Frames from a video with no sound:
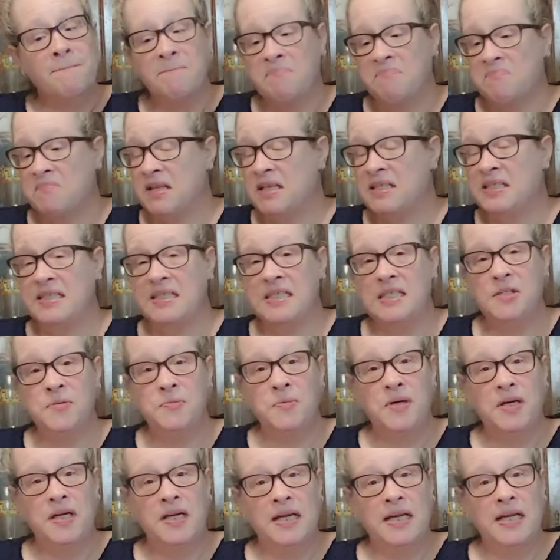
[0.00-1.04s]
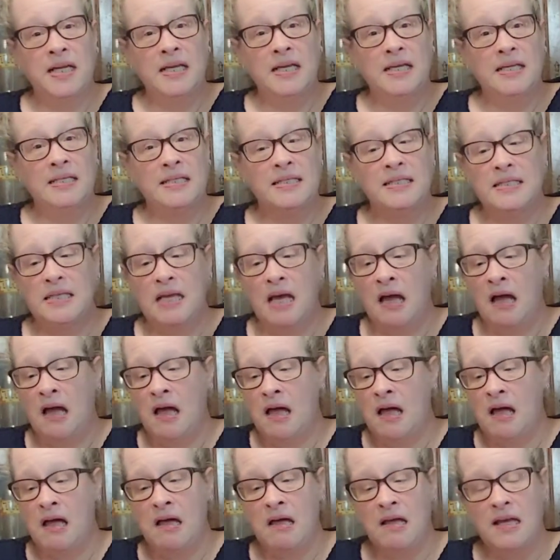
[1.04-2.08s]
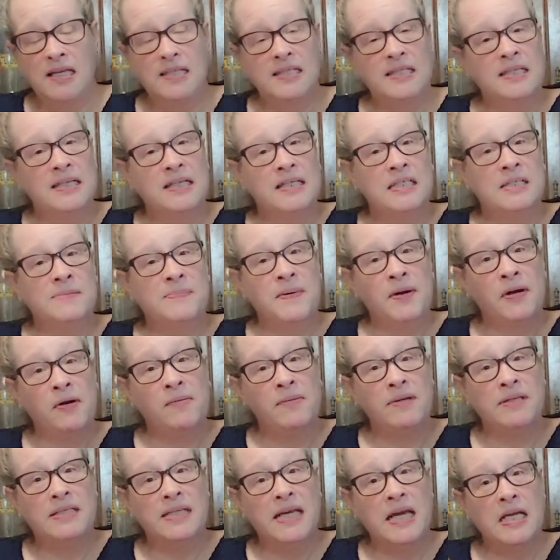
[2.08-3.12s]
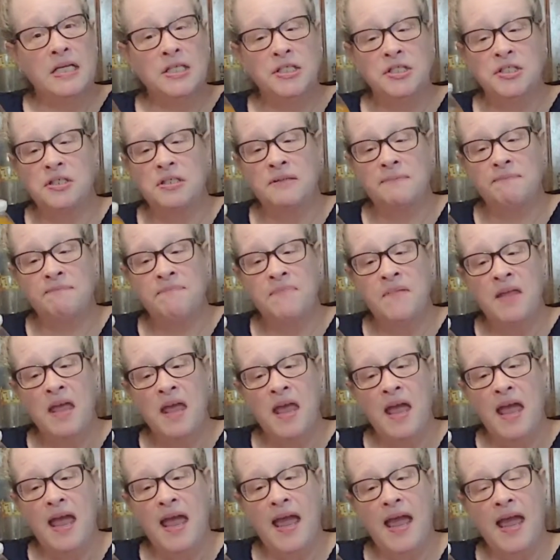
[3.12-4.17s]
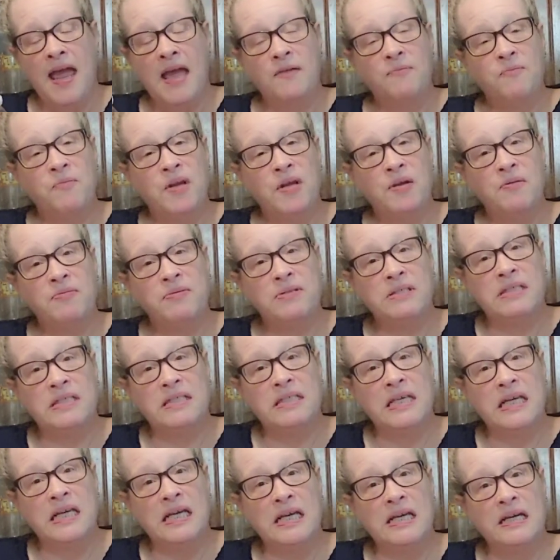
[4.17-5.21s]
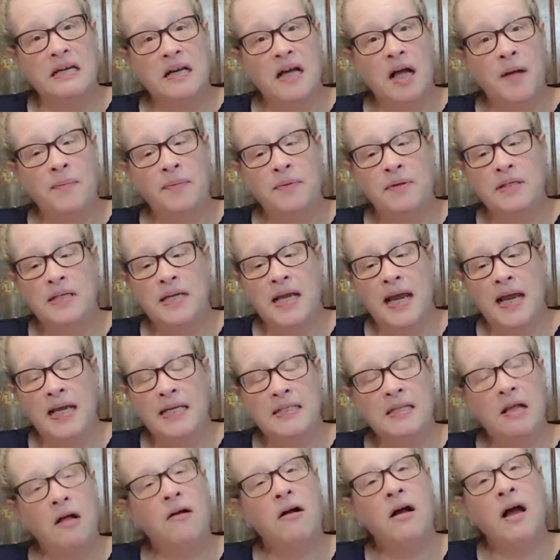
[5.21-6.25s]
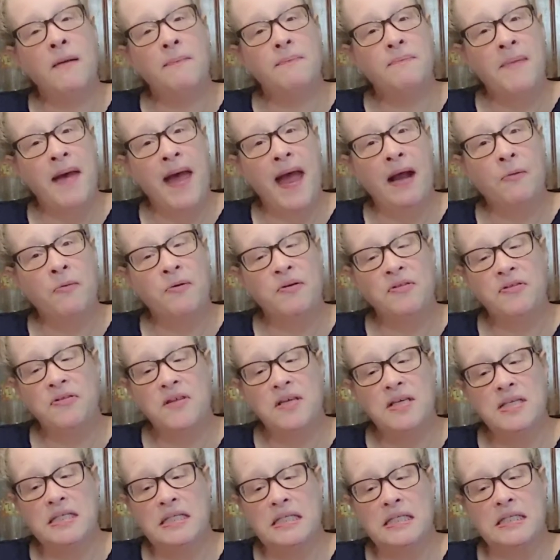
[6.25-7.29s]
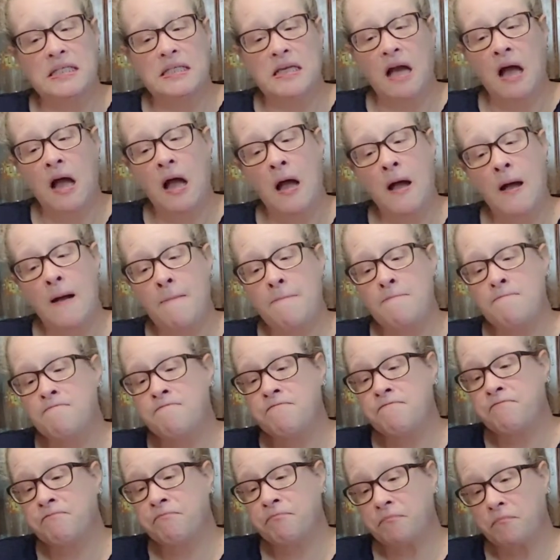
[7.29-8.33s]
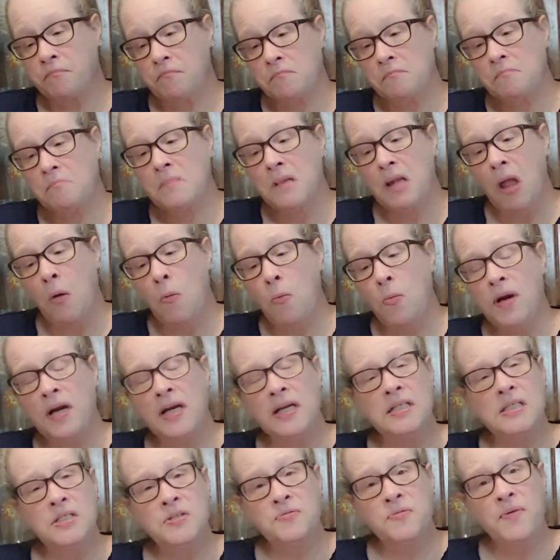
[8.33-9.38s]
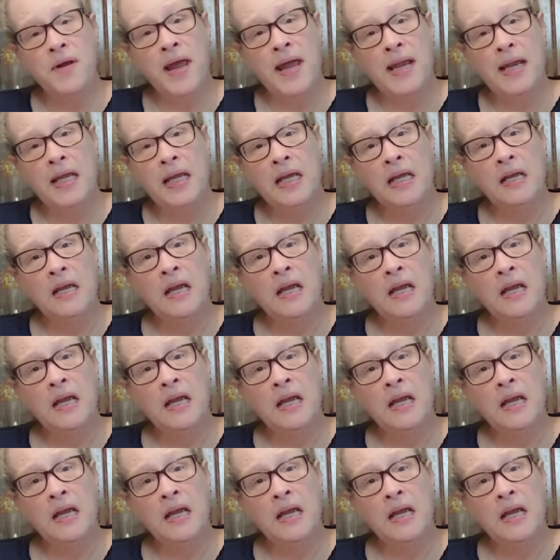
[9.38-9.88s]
this is what it is. It's an experimentation, and we will see in a couple of days. I'll come back with this when it's ready,